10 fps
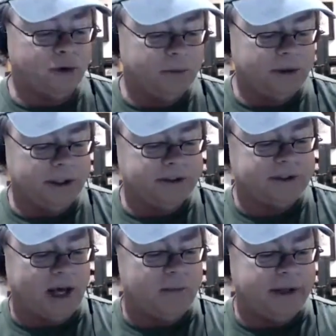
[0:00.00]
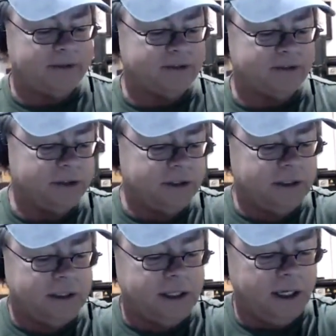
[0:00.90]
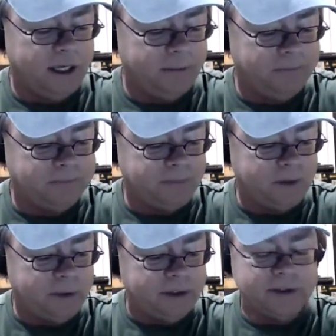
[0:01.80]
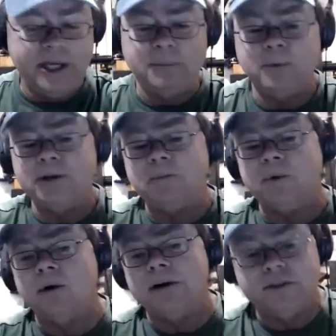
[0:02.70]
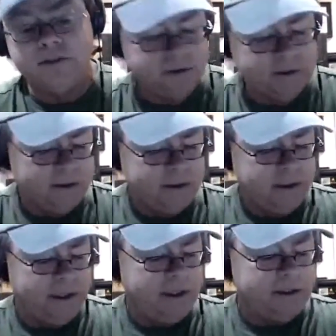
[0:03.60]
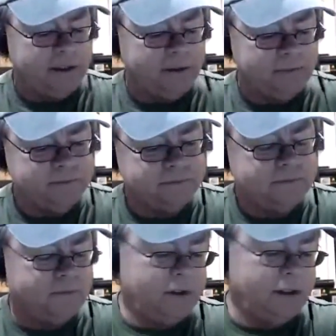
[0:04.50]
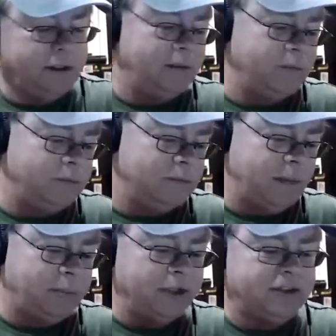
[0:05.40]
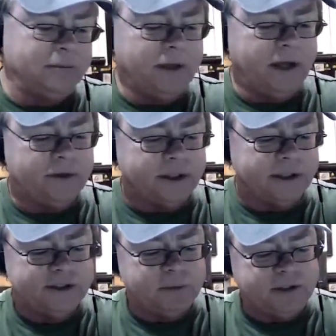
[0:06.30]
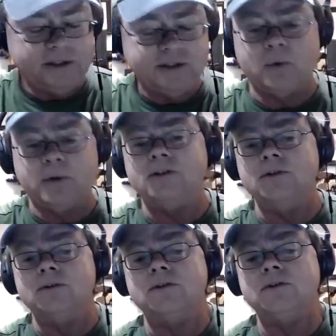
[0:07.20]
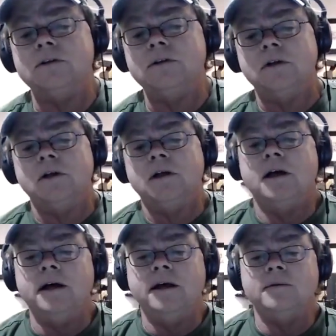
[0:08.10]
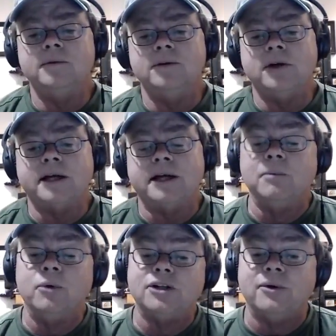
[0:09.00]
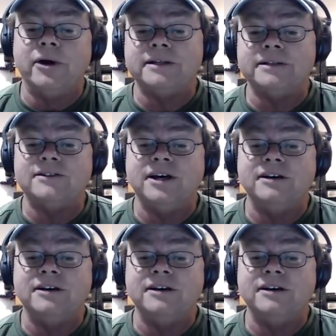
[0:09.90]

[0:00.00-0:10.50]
uh, scoutmaster, um, we go camping with the boys, and um, um I brought some other guns besides 22s, and you know, like an M1 Garand and stuff.